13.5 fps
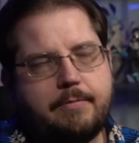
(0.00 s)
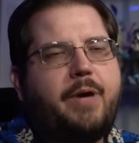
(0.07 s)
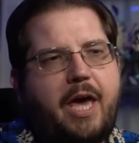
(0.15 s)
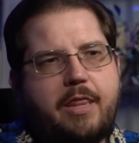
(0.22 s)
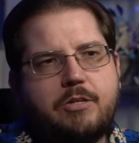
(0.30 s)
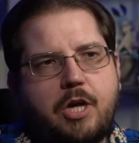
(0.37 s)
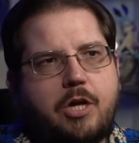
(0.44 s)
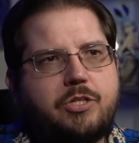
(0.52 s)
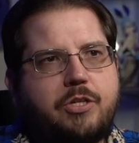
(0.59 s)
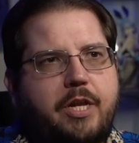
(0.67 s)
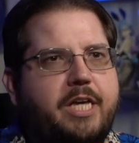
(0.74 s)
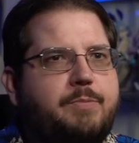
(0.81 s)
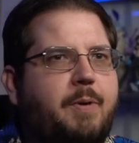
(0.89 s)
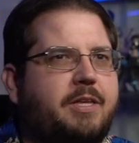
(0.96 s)
But yeah, there's also
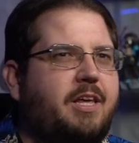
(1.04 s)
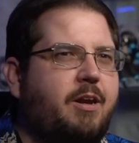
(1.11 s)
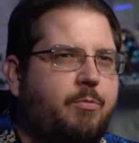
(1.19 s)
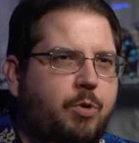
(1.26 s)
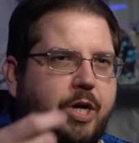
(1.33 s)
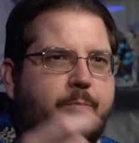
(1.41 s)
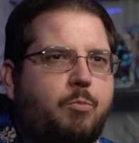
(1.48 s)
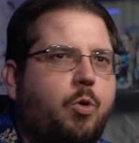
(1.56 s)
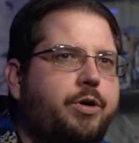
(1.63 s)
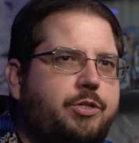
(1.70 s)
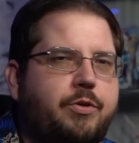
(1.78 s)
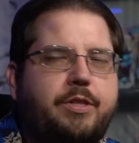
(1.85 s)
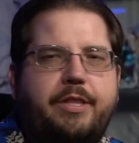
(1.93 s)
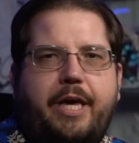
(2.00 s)
an aspect that, and we'll get more
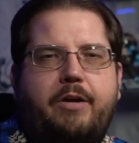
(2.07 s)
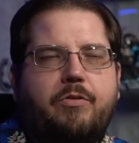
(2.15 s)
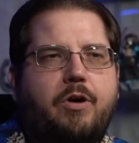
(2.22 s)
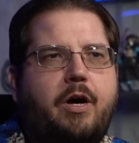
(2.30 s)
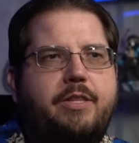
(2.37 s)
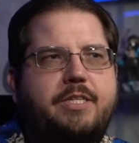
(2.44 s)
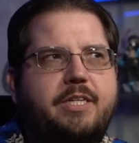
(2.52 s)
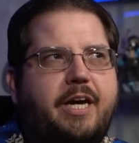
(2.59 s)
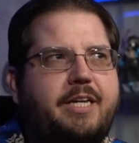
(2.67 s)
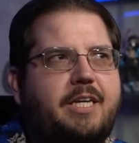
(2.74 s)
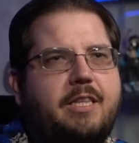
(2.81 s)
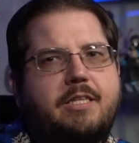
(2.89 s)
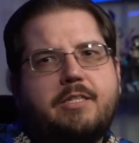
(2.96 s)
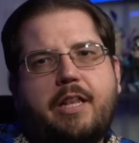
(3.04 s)
into it later on, this
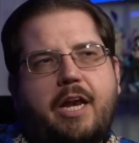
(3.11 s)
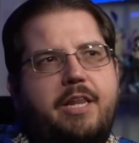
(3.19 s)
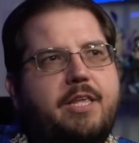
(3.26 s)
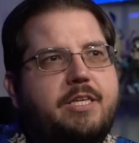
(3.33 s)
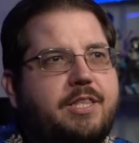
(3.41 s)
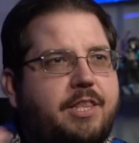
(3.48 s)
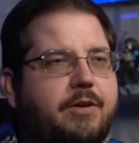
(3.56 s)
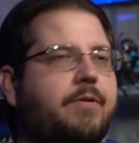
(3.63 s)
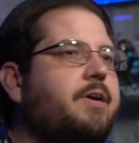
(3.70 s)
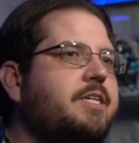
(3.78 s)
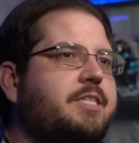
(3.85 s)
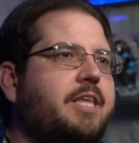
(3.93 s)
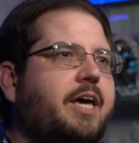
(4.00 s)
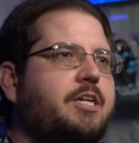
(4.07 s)
idea, there's a lot of these
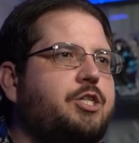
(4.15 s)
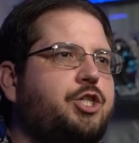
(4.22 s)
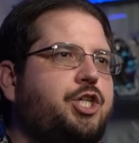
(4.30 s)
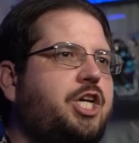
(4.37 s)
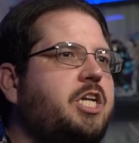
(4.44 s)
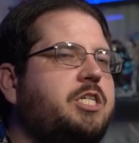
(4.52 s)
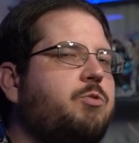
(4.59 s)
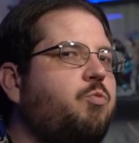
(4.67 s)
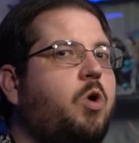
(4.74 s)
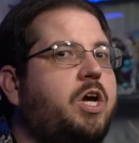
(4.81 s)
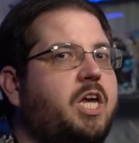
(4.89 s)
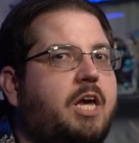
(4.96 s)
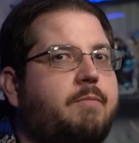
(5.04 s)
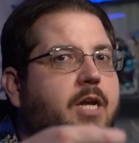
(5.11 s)
theories that she doesn't
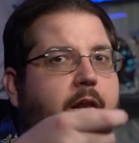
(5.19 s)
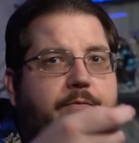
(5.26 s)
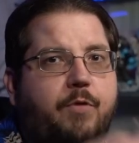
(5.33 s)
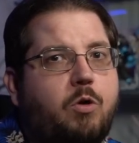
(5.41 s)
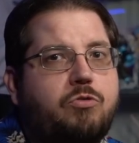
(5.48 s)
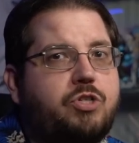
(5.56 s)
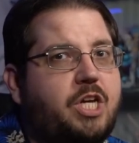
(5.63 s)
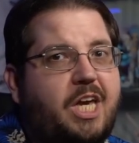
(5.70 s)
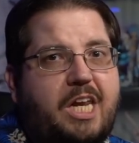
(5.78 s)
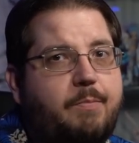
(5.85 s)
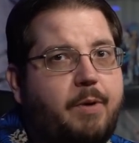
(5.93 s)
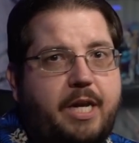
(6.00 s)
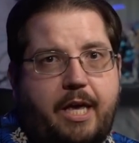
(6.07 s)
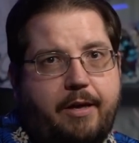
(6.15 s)
want him to divulge to
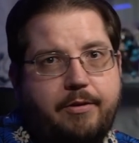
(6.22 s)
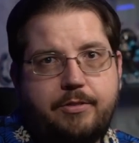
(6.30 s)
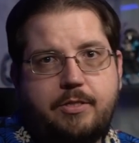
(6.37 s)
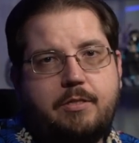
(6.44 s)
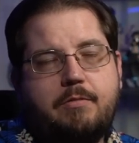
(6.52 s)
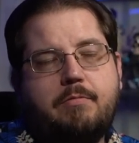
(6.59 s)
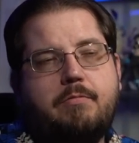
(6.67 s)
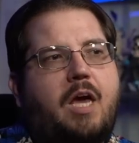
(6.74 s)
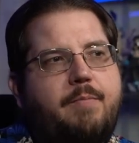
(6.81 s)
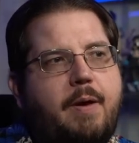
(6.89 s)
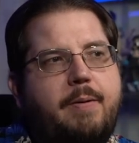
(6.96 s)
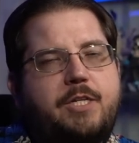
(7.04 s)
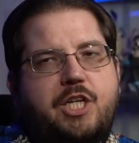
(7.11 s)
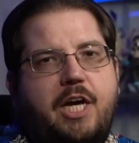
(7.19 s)
anybody else. And
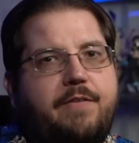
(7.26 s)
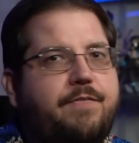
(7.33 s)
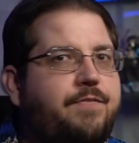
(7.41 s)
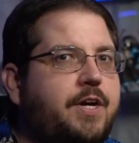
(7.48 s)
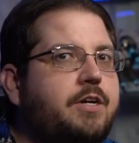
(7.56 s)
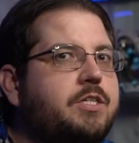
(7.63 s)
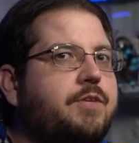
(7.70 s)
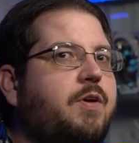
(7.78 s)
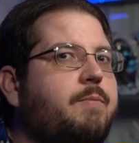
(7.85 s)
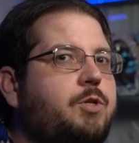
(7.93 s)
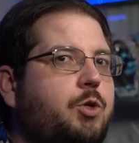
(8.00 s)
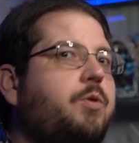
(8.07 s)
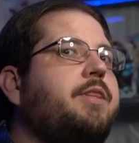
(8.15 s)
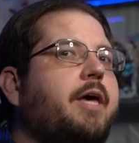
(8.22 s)
maybe she had fears of him
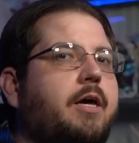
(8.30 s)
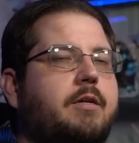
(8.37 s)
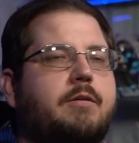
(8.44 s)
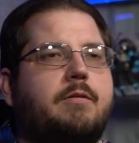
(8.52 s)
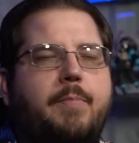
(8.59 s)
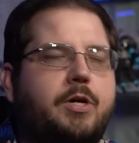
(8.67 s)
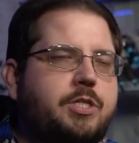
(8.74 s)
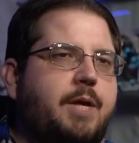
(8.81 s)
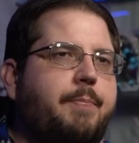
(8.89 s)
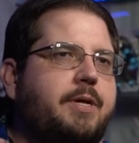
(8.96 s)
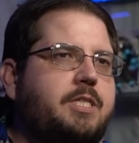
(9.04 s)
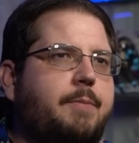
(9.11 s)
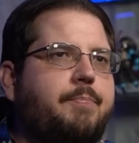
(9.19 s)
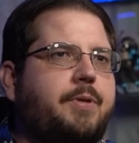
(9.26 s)
doing that. But our
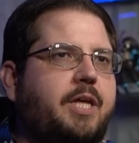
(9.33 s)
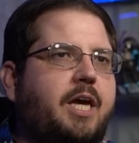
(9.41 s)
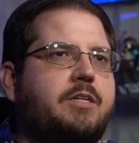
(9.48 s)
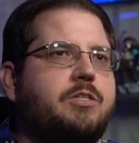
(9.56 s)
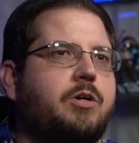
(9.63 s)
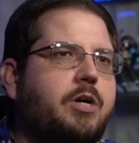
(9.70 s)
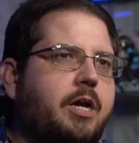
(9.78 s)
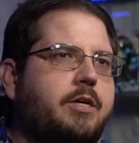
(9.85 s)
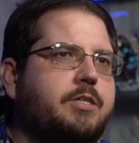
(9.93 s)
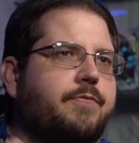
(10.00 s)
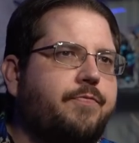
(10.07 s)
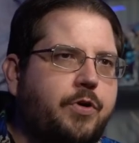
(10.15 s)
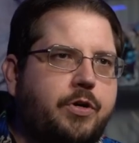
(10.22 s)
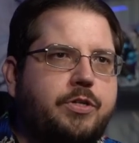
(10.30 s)
step-by-step plan started as,
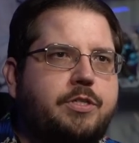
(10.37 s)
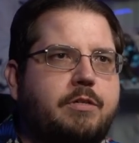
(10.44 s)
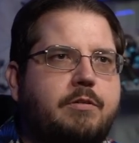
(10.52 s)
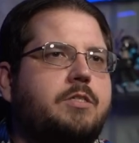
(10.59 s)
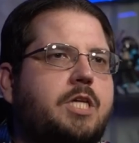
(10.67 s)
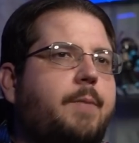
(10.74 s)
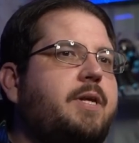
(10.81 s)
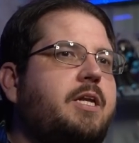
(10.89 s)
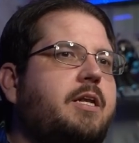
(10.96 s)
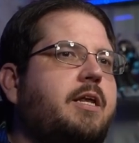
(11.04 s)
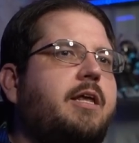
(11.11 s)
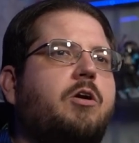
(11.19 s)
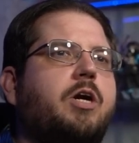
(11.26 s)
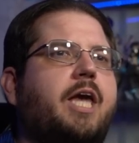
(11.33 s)
first, summon an
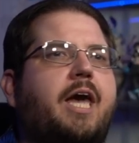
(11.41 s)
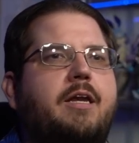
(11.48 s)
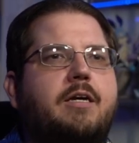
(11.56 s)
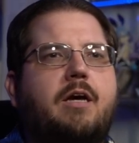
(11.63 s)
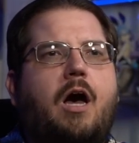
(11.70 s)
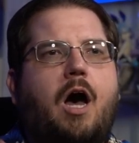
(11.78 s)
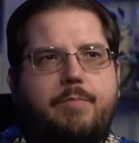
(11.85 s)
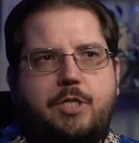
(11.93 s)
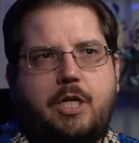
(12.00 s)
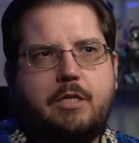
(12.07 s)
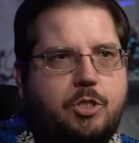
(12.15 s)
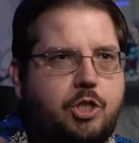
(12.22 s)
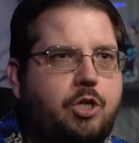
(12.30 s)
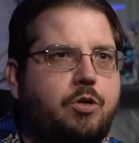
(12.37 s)
inorganic
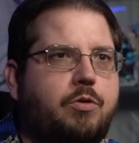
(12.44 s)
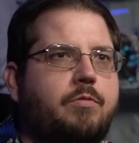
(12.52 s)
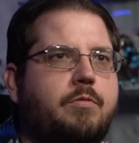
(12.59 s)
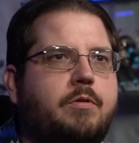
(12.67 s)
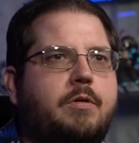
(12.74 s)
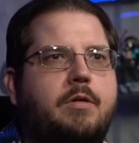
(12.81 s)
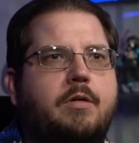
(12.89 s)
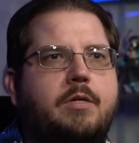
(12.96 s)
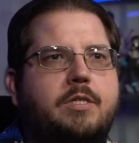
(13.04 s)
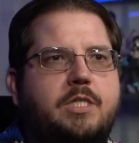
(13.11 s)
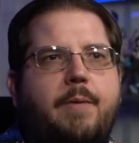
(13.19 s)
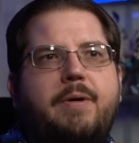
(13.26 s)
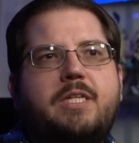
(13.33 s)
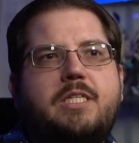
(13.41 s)
object. Two,
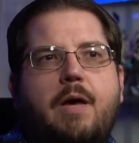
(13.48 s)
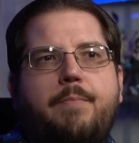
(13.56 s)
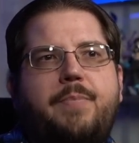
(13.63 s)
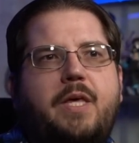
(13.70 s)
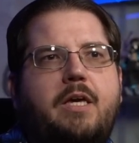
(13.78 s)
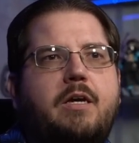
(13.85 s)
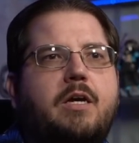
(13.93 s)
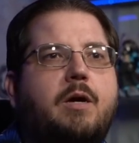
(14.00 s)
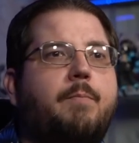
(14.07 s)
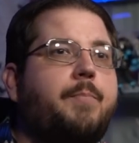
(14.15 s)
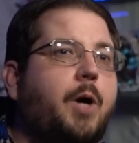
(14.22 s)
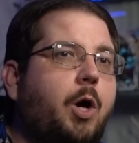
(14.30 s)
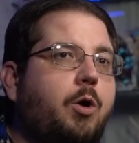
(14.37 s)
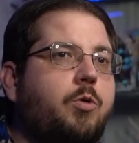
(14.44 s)
summon something
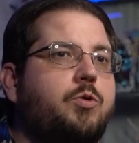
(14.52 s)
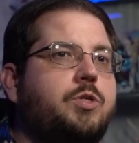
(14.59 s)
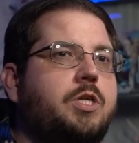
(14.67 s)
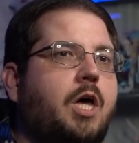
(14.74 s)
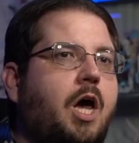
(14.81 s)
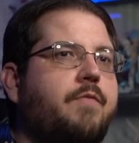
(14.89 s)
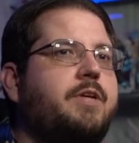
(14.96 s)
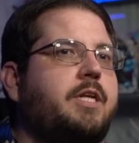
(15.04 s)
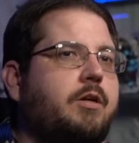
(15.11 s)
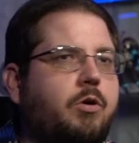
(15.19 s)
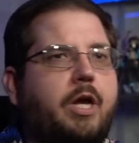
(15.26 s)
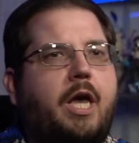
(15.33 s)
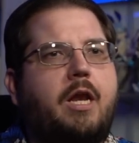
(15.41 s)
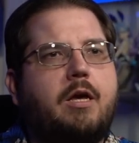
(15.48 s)
composed of an
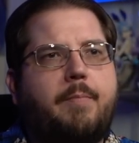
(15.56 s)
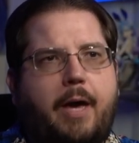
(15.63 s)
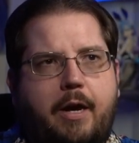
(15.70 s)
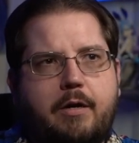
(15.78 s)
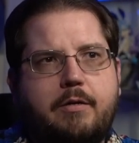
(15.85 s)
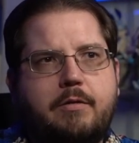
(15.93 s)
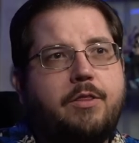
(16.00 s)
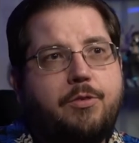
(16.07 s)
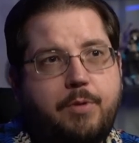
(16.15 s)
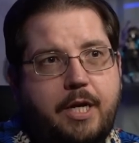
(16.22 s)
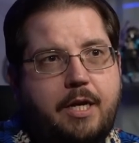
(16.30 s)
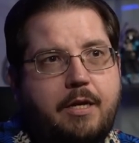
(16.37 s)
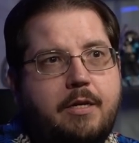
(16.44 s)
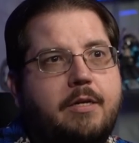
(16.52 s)
inorganic matter.
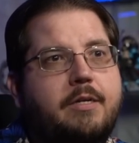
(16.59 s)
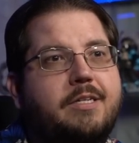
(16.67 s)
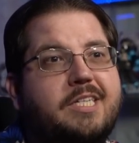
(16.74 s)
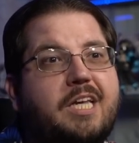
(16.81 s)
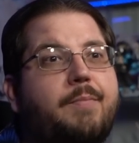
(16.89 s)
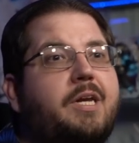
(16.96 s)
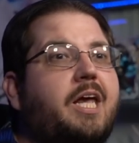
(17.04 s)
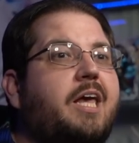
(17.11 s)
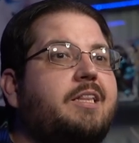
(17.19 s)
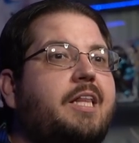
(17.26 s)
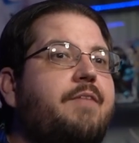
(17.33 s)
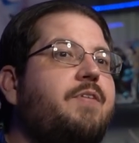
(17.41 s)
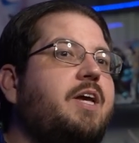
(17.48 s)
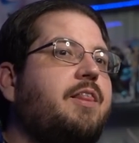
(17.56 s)
Three, summon a
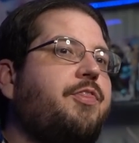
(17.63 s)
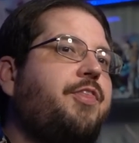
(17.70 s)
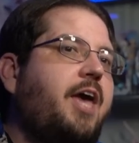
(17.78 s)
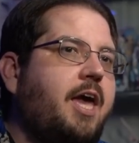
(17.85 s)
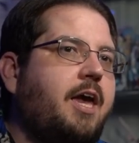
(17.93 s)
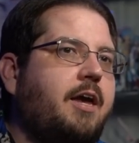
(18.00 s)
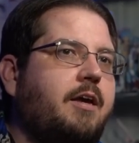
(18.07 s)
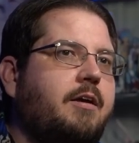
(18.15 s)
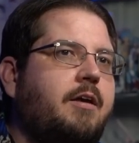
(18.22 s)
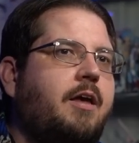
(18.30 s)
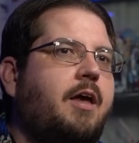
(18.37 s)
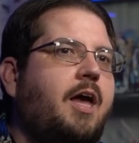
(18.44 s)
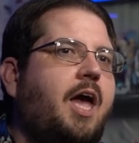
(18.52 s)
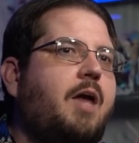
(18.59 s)
living thing,
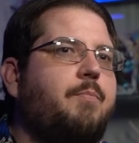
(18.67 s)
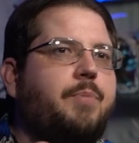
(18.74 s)
a